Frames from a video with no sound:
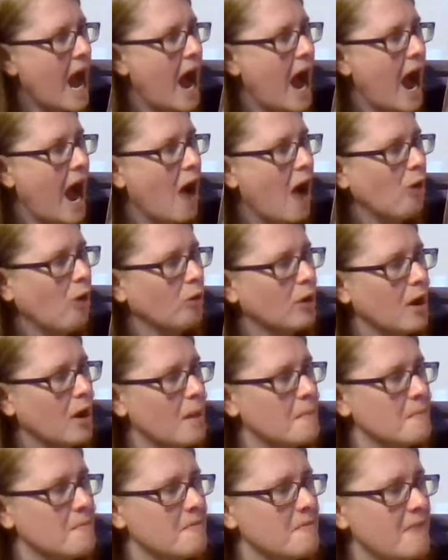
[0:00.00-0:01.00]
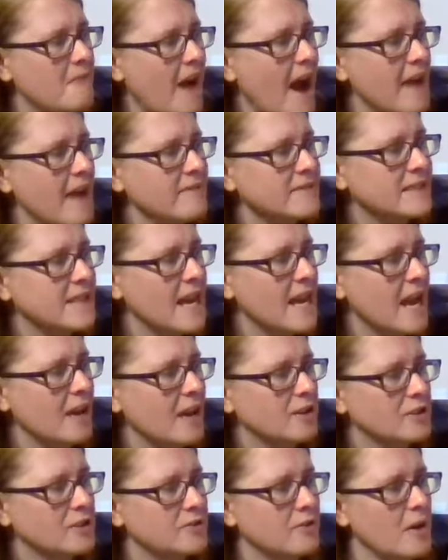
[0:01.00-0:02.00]
Out come five
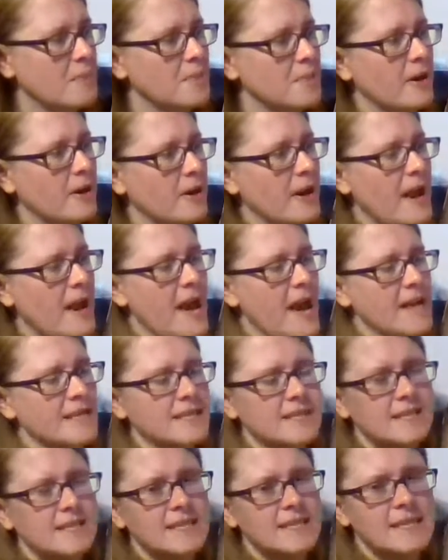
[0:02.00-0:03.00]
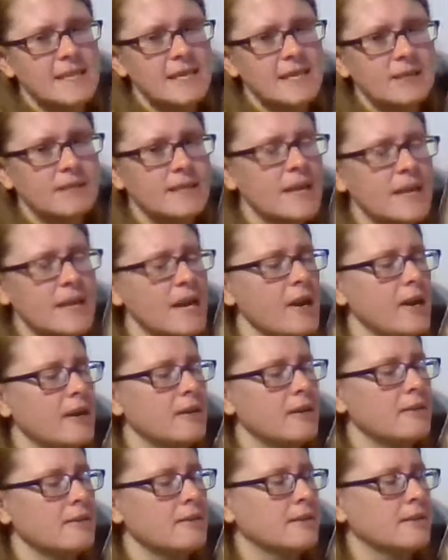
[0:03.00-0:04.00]
snails from their heads to their
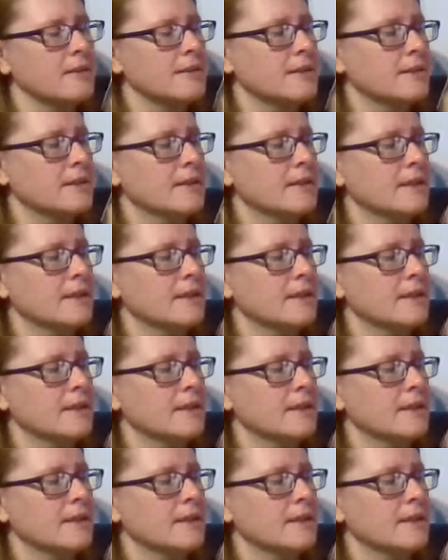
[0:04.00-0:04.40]
tails.